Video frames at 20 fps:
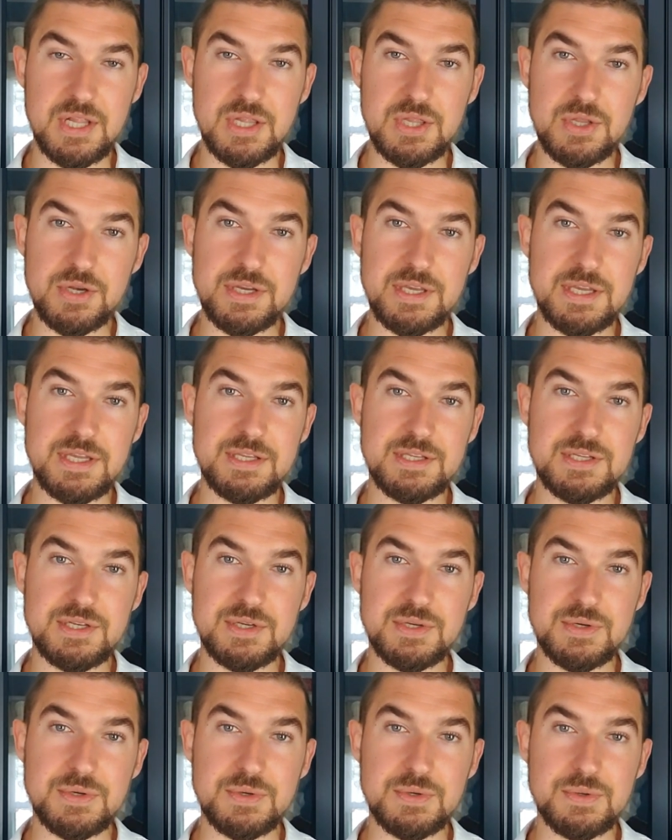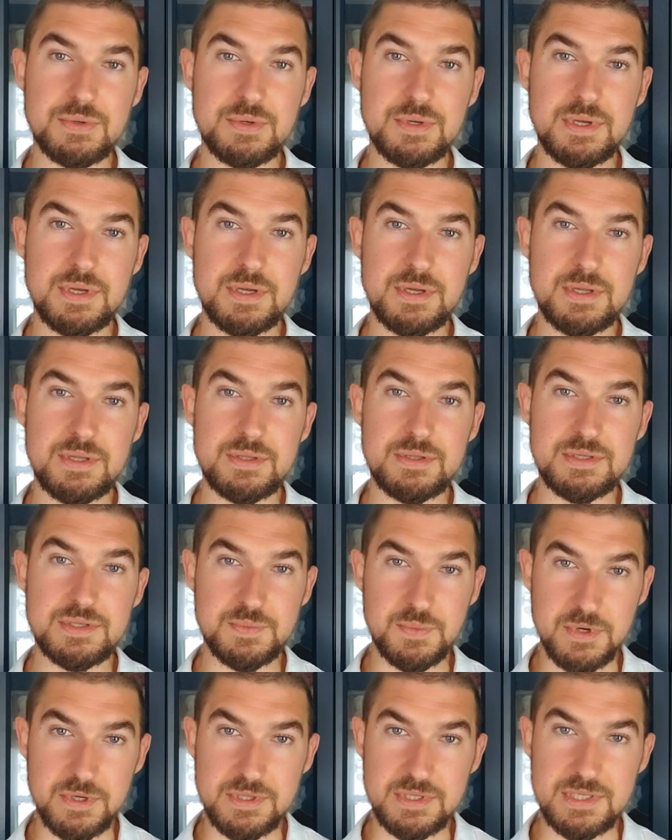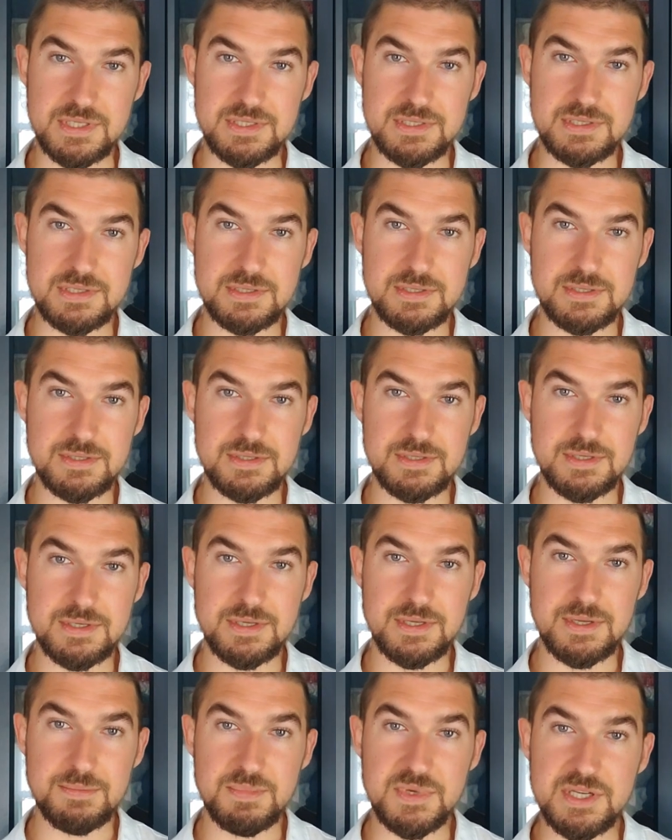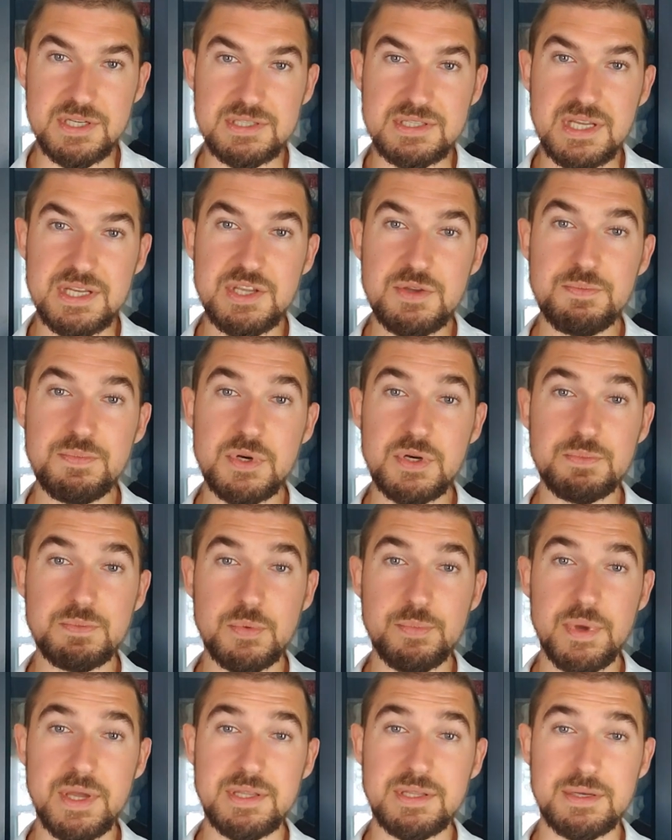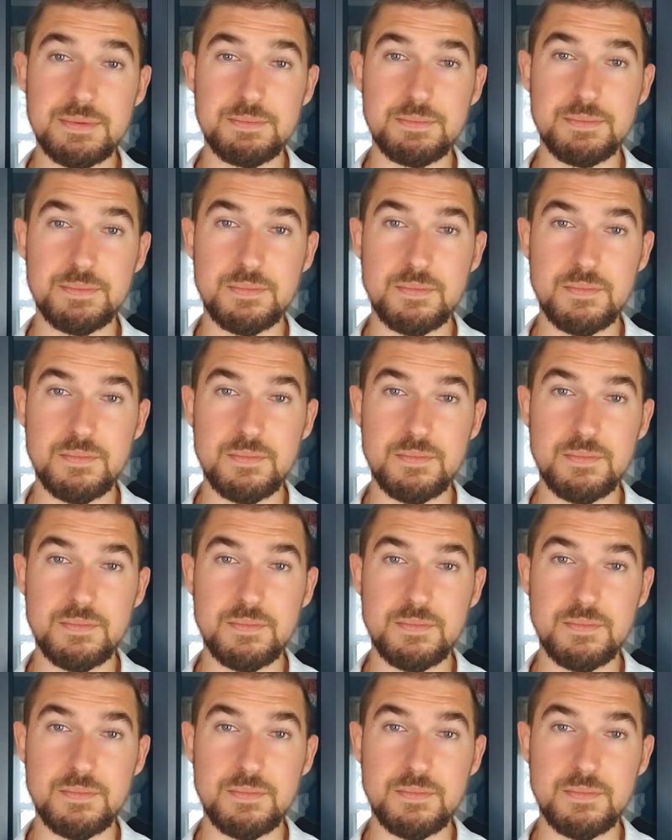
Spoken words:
look into the small things, because then you build momentum,